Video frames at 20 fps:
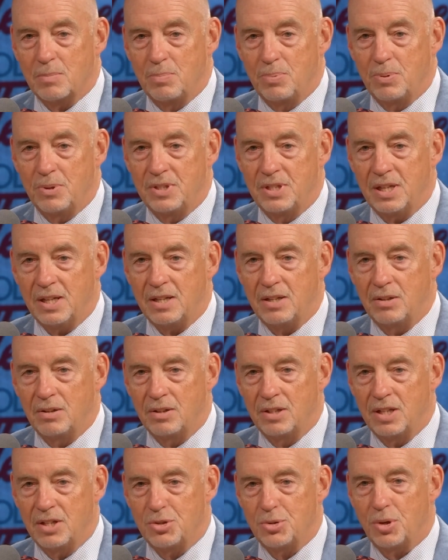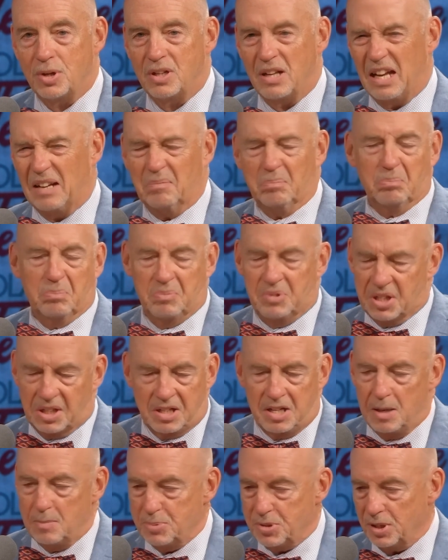particular district like
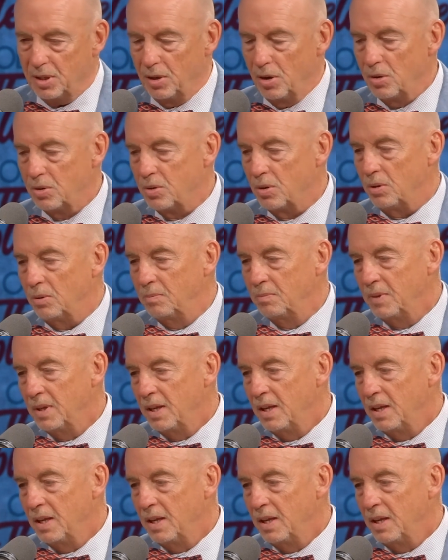Tecumseh Local,